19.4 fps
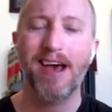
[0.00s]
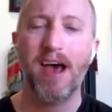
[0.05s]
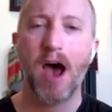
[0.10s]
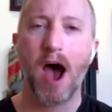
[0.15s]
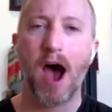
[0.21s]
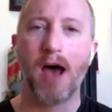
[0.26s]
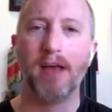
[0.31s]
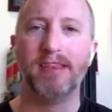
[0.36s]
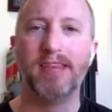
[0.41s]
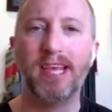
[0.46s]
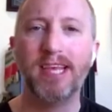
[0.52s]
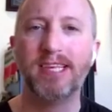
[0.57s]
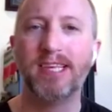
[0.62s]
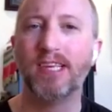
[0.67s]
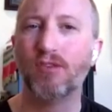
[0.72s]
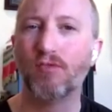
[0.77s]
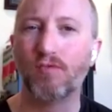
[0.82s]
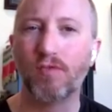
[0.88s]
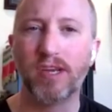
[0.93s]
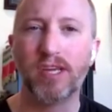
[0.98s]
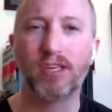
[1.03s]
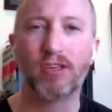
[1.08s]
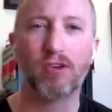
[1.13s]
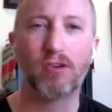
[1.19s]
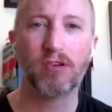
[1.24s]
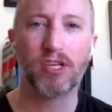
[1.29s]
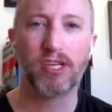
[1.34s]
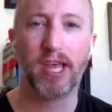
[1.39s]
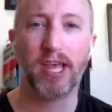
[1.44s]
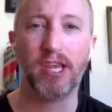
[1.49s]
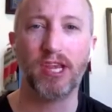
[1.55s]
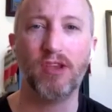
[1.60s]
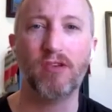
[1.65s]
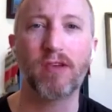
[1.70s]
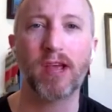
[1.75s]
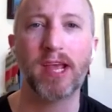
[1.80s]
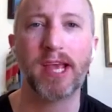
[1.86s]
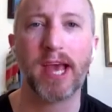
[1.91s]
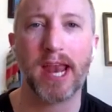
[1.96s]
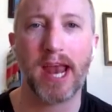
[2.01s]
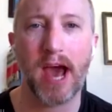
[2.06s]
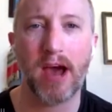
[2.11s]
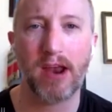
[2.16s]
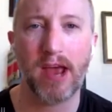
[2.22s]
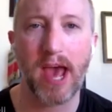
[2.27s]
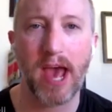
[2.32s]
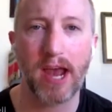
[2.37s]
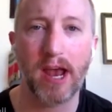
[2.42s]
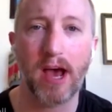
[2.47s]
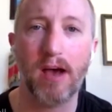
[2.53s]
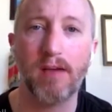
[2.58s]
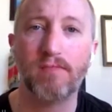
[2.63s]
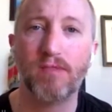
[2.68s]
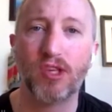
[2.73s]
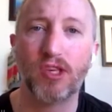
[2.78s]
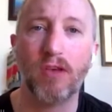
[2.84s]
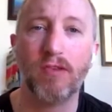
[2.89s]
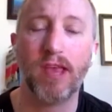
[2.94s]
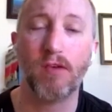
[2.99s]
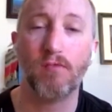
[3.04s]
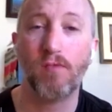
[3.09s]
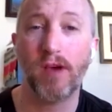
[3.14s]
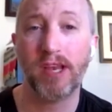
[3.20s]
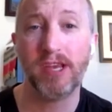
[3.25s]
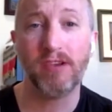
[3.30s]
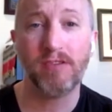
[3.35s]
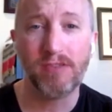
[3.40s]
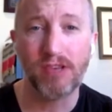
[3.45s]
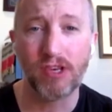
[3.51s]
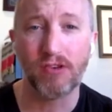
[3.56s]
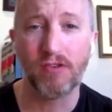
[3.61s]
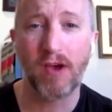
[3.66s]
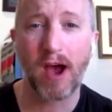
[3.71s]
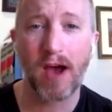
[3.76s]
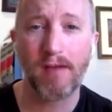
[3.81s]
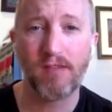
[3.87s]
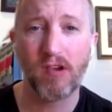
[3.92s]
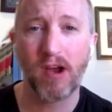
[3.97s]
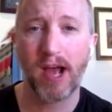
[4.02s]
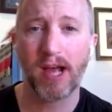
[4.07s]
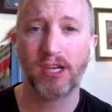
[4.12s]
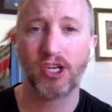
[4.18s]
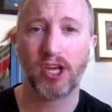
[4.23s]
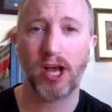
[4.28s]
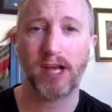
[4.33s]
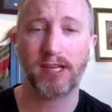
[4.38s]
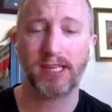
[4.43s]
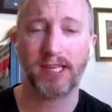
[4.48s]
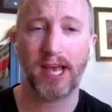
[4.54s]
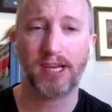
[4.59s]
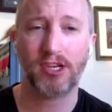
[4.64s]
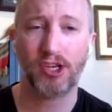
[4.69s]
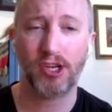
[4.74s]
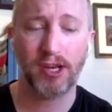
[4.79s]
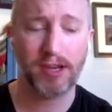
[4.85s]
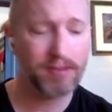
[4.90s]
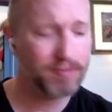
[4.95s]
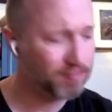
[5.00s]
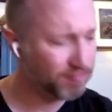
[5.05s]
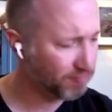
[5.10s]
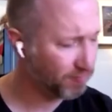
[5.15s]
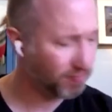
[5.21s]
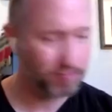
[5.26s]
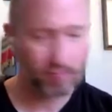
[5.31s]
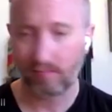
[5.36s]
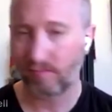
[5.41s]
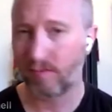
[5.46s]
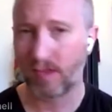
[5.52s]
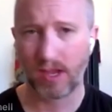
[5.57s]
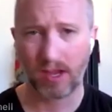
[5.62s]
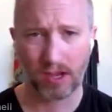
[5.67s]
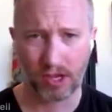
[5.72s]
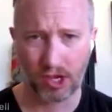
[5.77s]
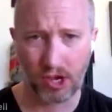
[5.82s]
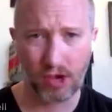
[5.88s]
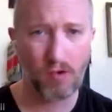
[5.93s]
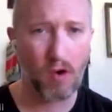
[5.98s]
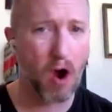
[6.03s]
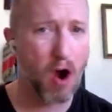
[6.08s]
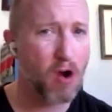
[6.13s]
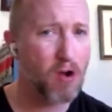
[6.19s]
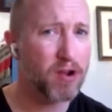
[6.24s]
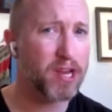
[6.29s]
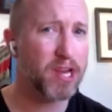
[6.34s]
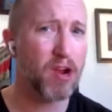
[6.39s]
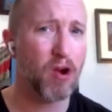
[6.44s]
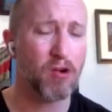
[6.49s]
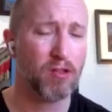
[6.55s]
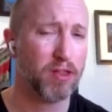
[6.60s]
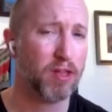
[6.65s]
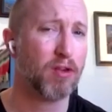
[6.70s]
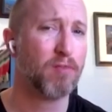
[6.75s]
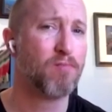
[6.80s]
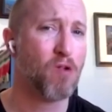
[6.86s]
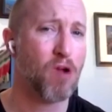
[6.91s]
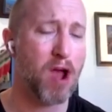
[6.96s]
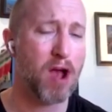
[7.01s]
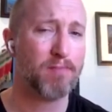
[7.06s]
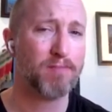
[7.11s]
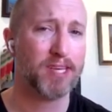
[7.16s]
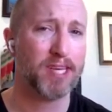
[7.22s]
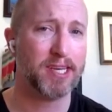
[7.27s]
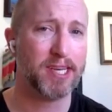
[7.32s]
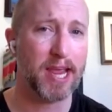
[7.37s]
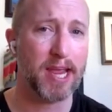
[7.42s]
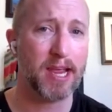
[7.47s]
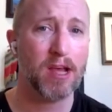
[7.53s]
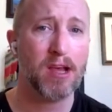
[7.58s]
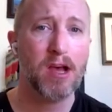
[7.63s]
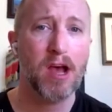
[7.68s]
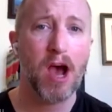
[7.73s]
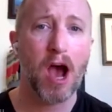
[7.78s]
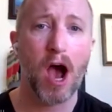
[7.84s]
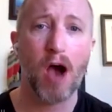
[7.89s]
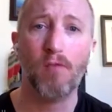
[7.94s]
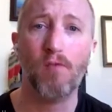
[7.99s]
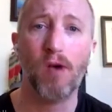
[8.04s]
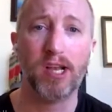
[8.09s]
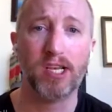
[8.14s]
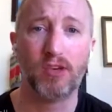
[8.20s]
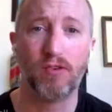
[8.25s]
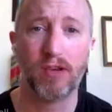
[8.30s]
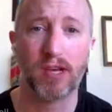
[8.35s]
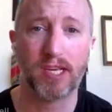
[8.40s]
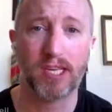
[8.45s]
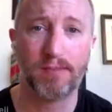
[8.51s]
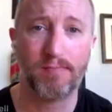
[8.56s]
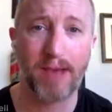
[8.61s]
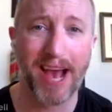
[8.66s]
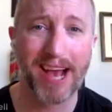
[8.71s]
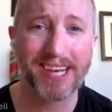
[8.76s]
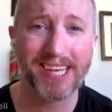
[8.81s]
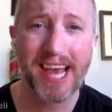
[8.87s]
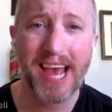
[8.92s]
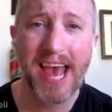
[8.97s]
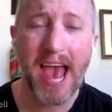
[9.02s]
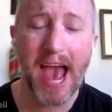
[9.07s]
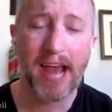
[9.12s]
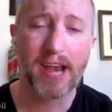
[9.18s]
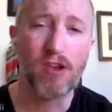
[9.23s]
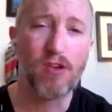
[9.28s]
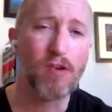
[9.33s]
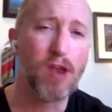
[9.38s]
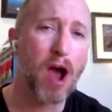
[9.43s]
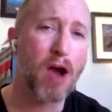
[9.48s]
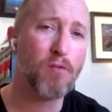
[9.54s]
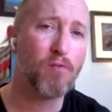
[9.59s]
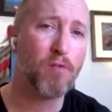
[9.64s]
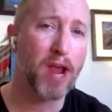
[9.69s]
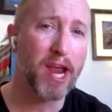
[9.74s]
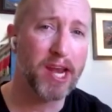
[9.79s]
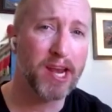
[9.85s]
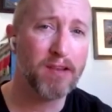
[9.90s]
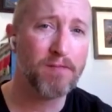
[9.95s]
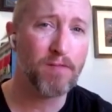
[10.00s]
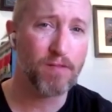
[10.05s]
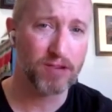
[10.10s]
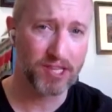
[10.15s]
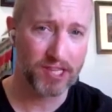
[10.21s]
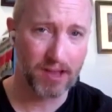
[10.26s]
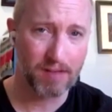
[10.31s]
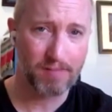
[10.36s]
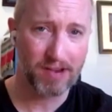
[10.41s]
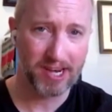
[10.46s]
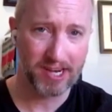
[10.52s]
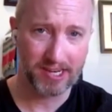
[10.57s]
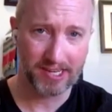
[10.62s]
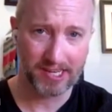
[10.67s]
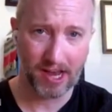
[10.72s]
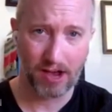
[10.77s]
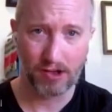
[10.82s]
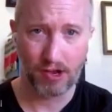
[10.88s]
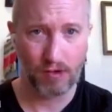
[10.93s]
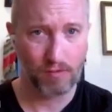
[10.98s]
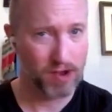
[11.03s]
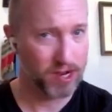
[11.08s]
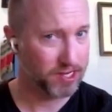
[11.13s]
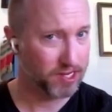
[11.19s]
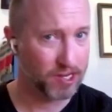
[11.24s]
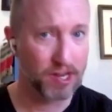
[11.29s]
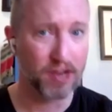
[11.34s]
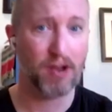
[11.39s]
This is research that you can get out ahead of so that when you do have your headshot session, you already are a little more up to date on what to expect, and you're not waiting for somebody to tell you what to do.